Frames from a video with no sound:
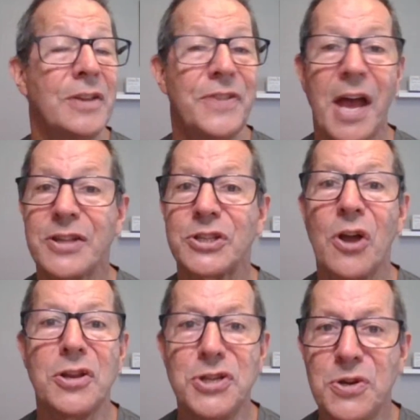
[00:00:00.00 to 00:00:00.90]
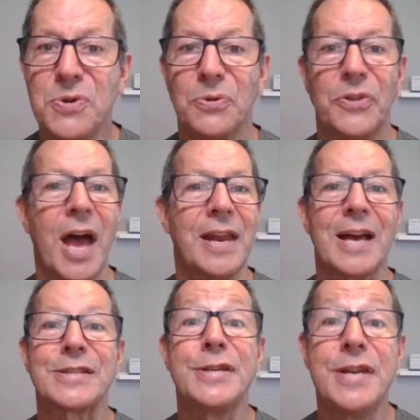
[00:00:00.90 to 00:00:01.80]
that's on you. That
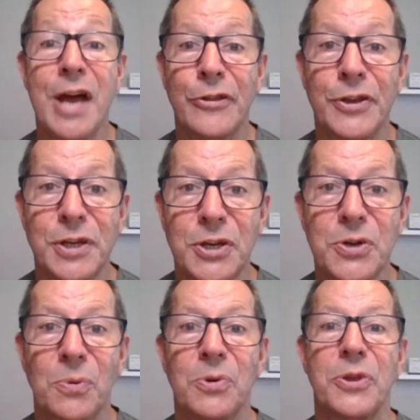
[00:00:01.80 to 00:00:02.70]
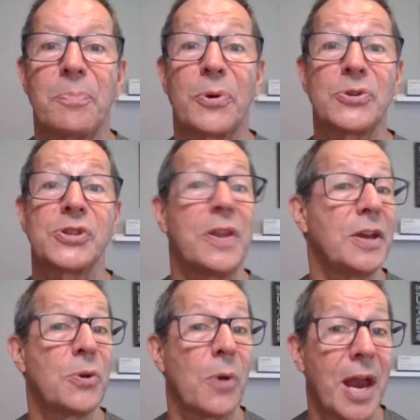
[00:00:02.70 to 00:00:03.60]
has nothing to do with the person
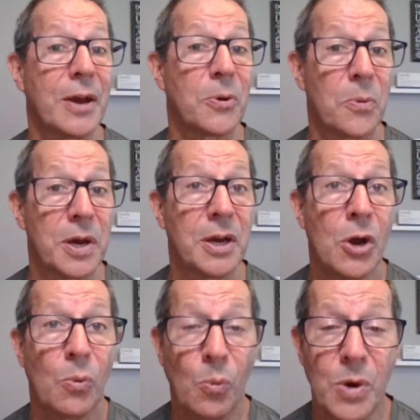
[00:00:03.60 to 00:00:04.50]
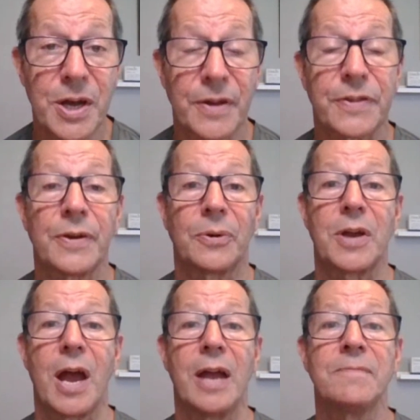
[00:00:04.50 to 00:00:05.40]
that you're angry with,
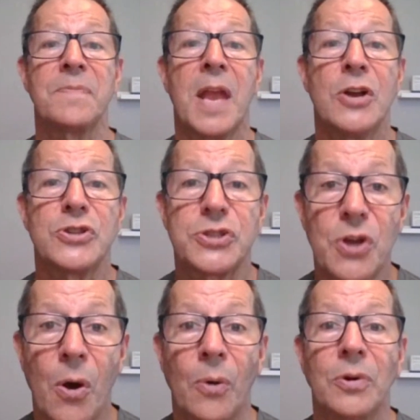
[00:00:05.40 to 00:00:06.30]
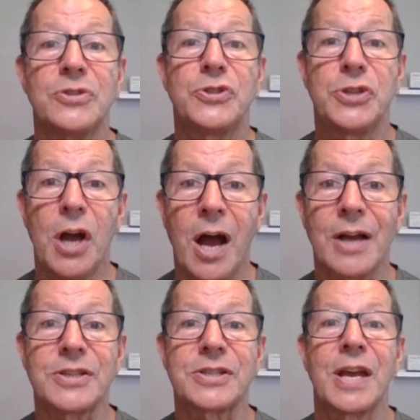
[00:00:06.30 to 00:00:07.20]
okay? So
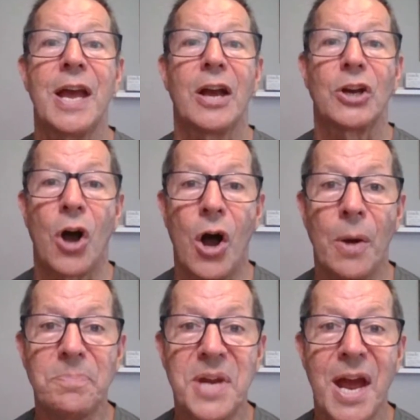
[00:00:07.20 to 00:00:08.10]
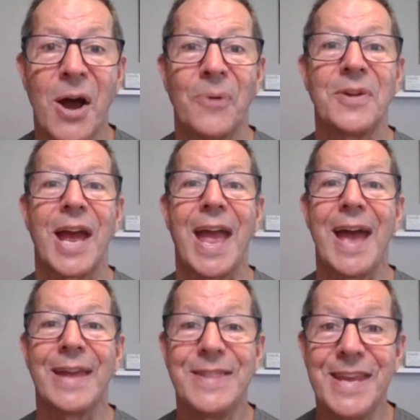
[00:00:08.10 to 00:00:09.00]
just calm down.
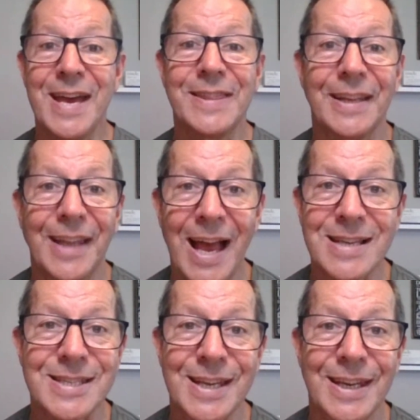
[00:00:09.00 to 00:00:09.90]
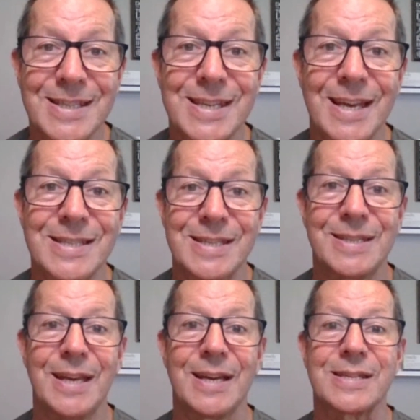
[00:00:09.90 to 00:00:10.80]
And then the last thing it says is
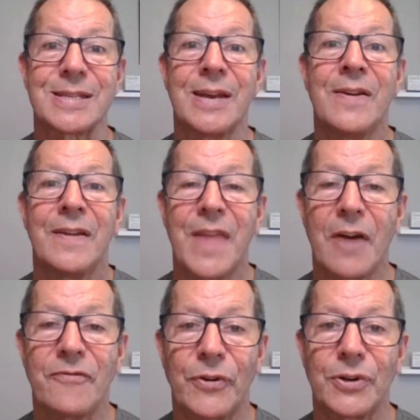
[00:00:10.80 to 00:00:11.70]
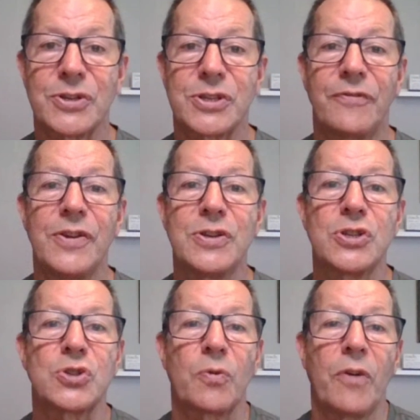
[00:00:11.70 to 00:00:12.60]
this, that verse,
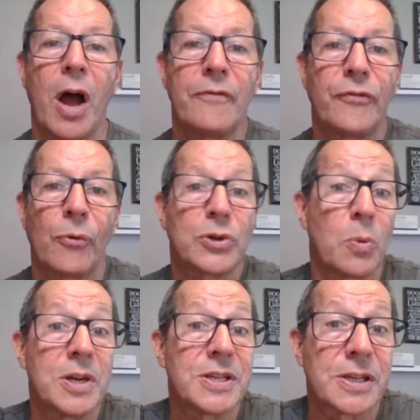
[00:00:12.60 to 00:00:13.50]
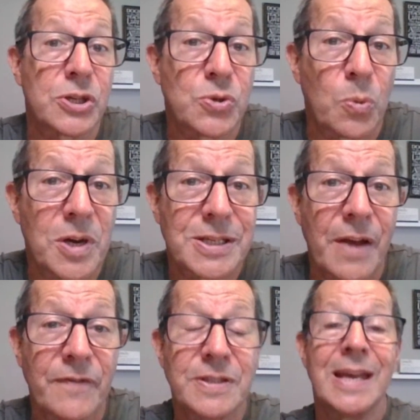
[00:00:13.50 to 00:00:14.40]
Ephesians 4:26 and
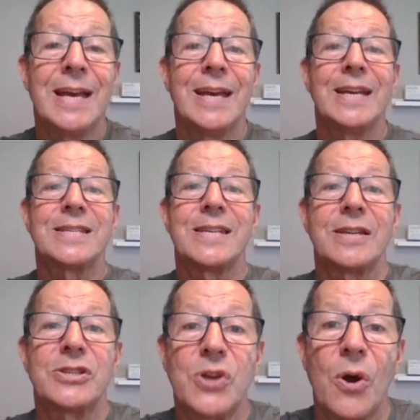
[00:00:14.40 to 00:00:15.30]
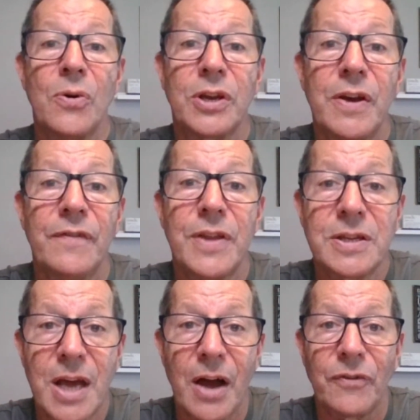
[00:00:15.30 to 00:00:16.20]
27, it says, don't give the
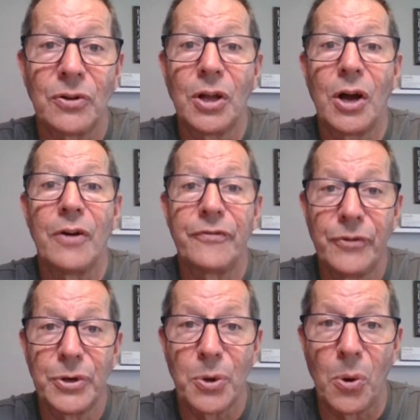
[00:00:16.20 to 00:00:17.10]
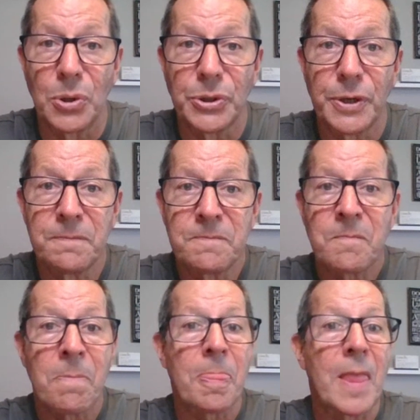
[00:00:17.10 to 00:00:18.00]
devil a foothold.
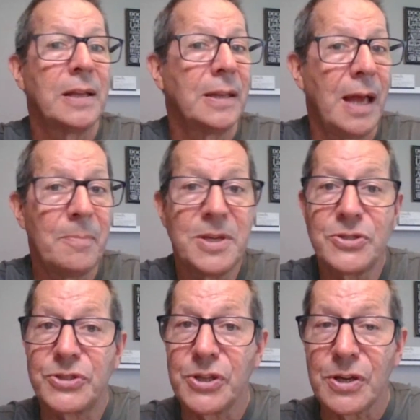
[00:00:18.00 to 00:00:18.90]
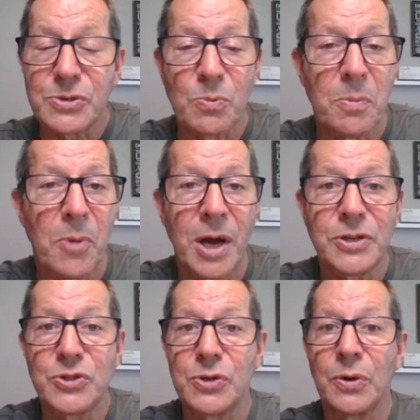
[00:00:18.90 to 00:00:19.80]
Let me just
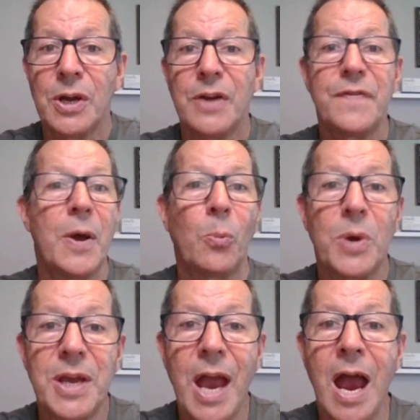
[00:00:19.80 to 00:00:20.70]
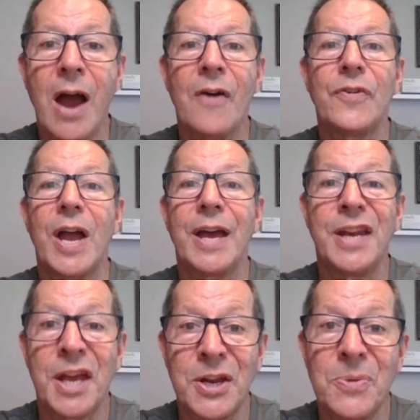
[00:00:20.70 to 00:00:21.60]
remind you that we have an
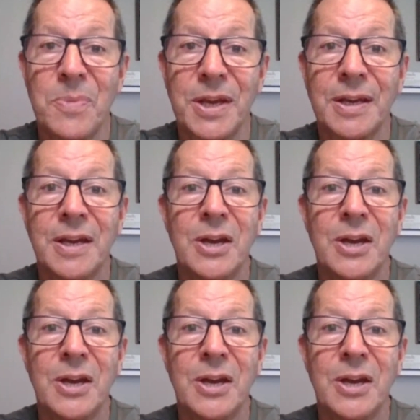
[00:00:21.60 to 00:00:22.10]
enemy,